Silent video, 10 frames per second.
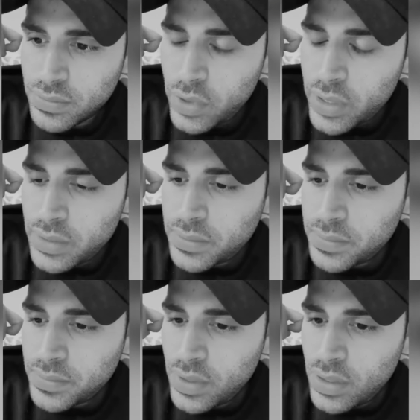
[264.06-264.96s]
Right?
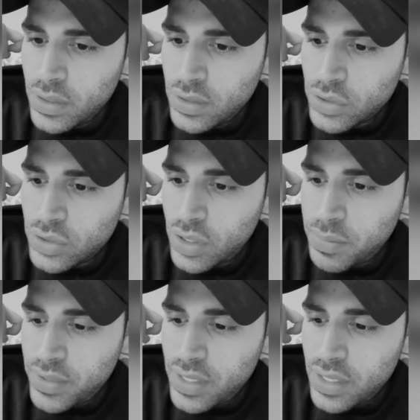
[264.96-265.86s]

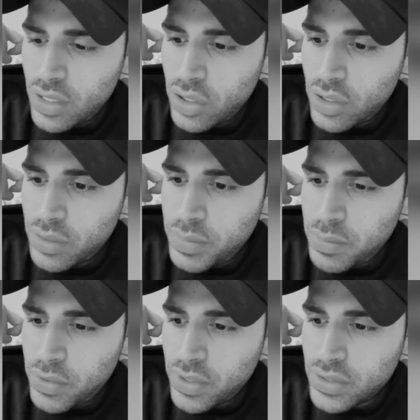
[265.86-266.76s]
Stop thinking. A lot of
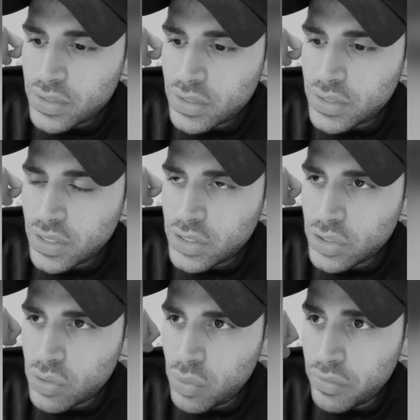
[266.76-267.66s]
people think success
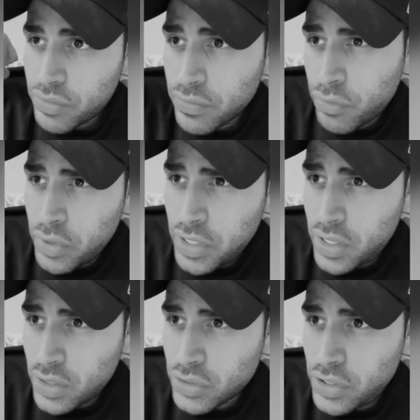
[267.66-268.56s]
is going from
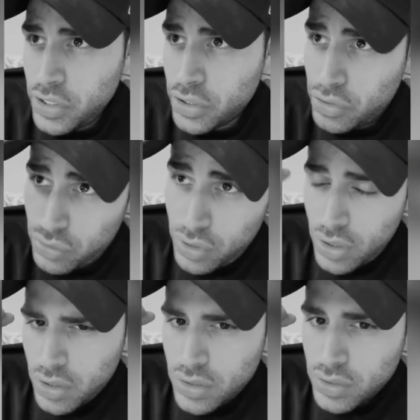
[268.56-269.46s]
40,000 a year to
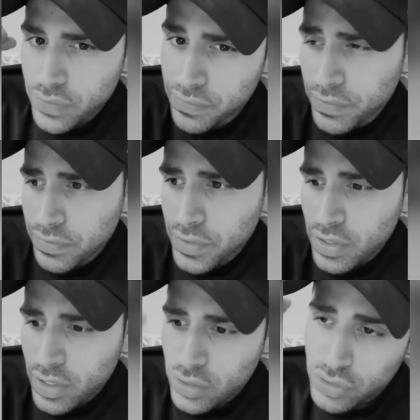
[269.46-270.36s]
uh,
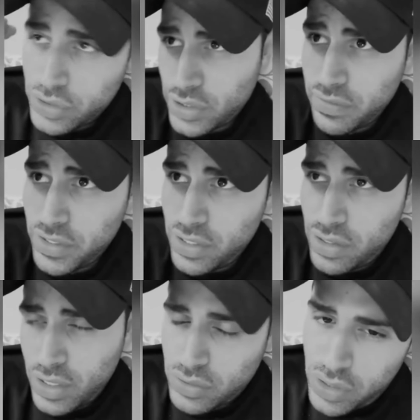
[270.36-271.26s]
50,000,
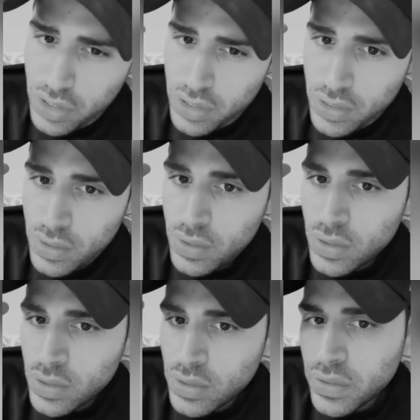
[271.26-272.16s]
70,000, 80.
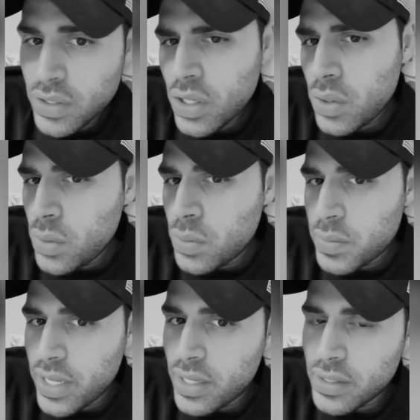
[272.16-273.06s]
No,
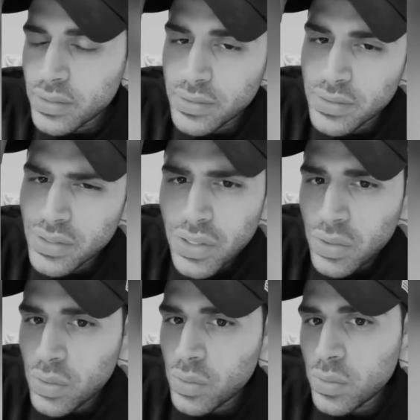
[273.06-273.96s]
man.
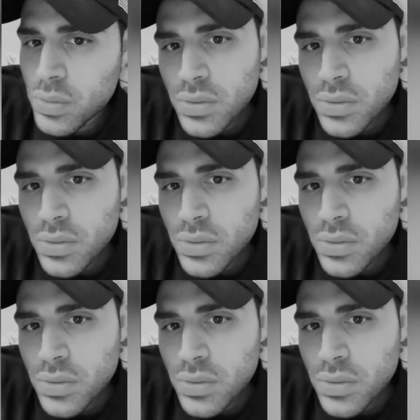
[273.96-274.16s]
No.